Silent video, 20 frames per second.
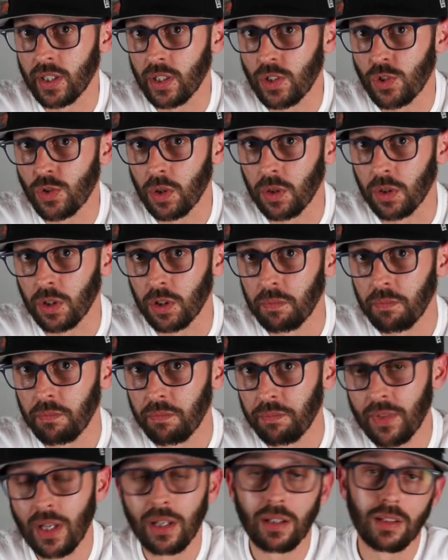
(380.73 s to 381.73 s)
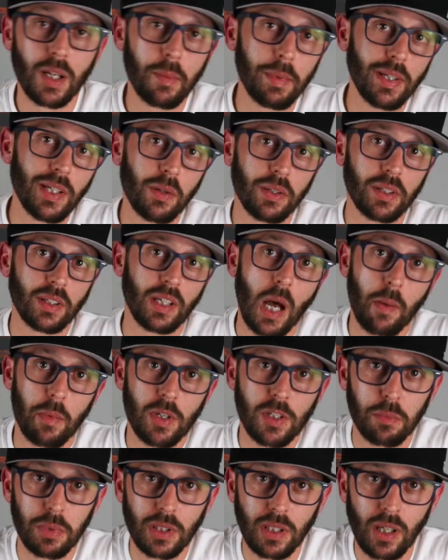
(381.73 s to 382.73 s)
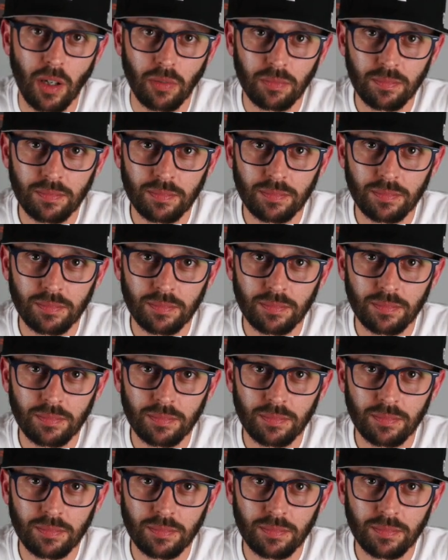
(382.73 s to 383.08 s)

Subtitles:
controller. Let me know in the comments below.